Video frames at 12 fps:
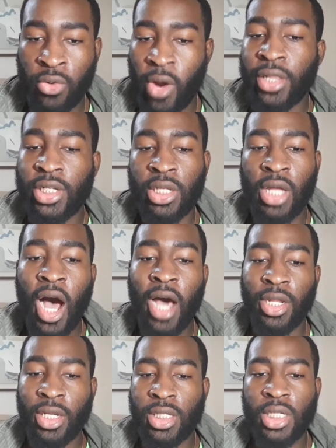directly to the
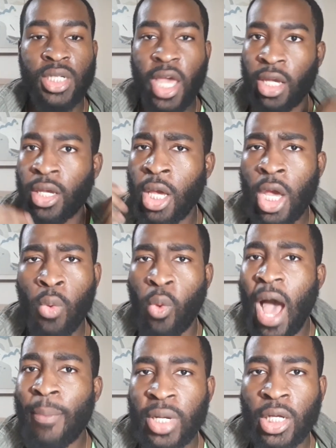audience. He's saying,
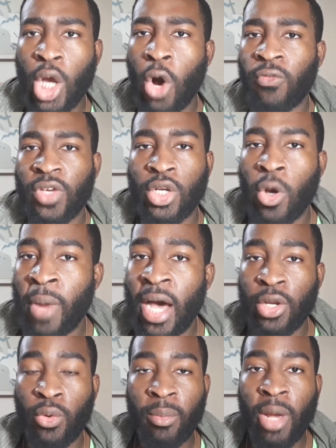What happened to COVID?
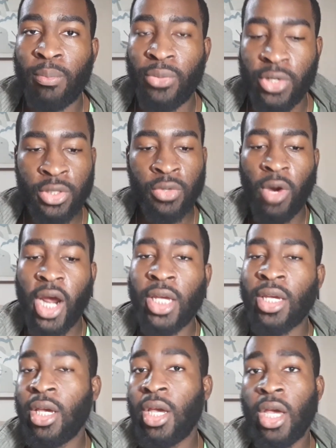Nobody remembers, right?